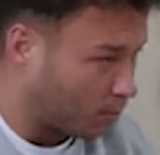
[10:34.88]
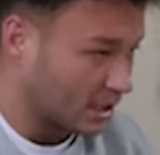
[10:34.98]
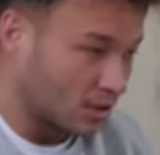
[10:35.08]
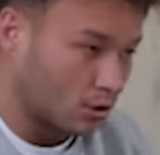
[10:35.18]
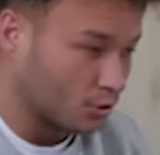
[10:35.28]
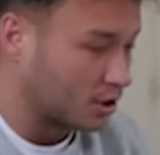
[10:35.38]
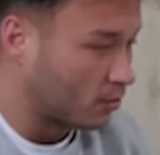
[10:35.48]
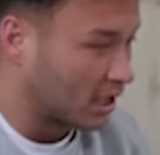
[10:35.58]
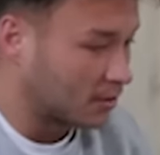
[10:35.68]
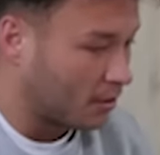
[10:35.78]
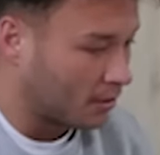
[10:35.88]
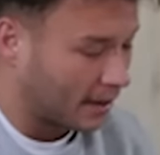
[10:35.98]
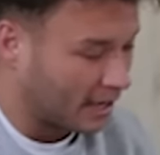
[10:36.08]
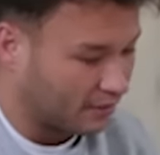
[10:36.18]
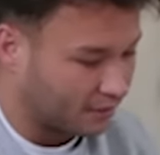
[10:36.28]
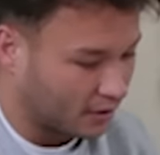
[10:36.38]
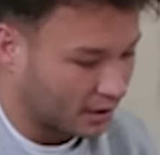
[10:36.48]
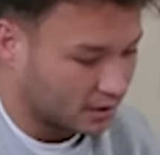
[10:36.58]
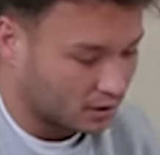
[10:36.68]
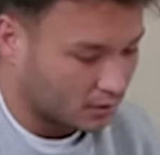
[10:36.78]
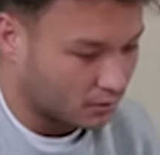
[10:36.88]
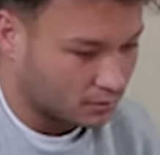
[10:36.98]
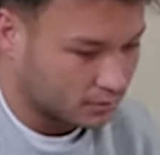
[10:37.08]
body clock usually wakes me up about 8:30, so